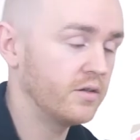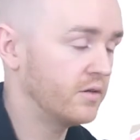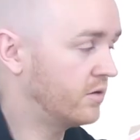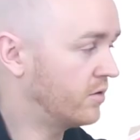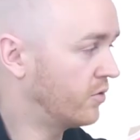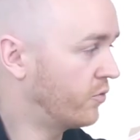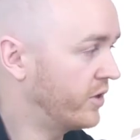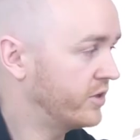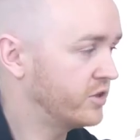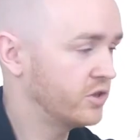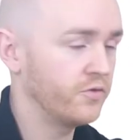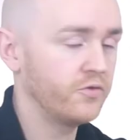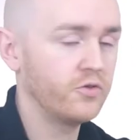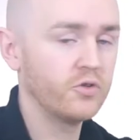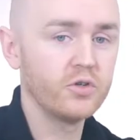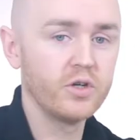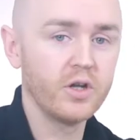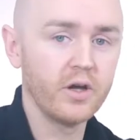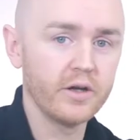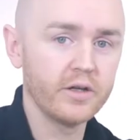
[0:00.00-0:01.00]
the rest of
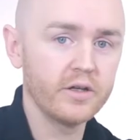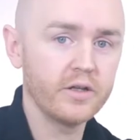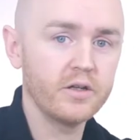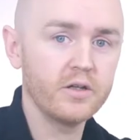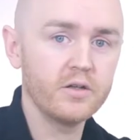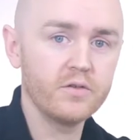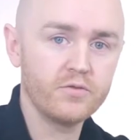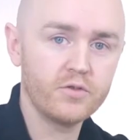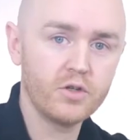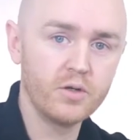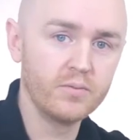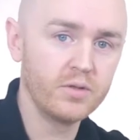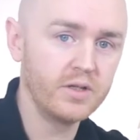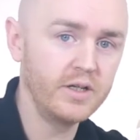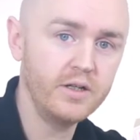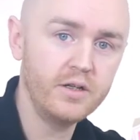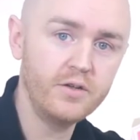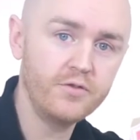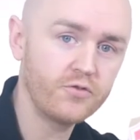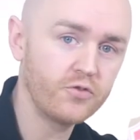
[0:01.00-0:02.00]
your night
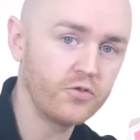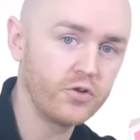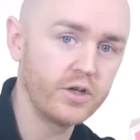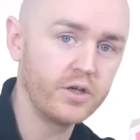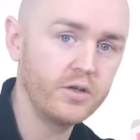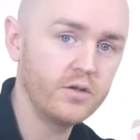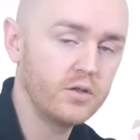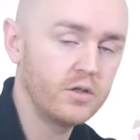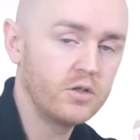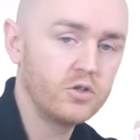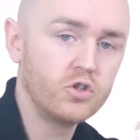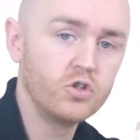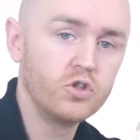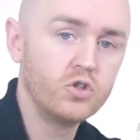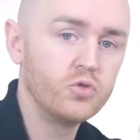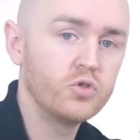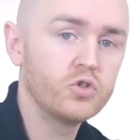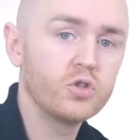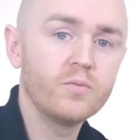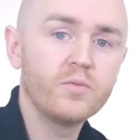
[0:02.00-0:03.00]
completely free to
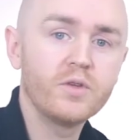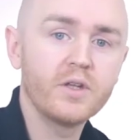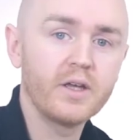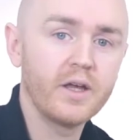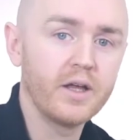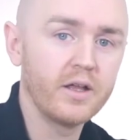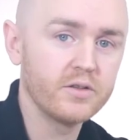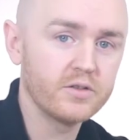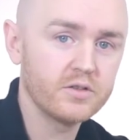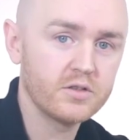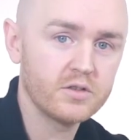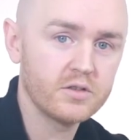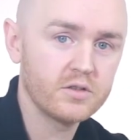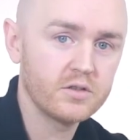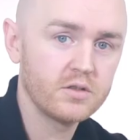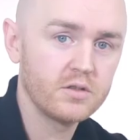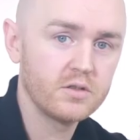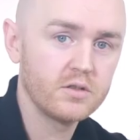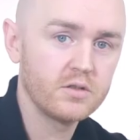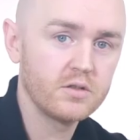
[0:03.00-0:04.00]
do something else.
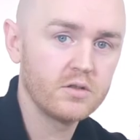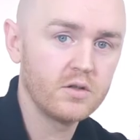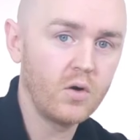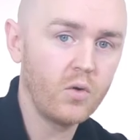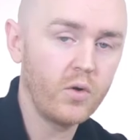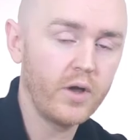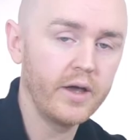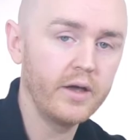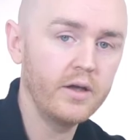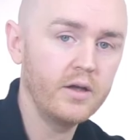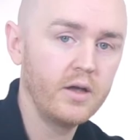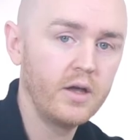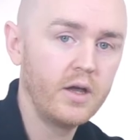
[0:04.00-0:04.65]
Okay?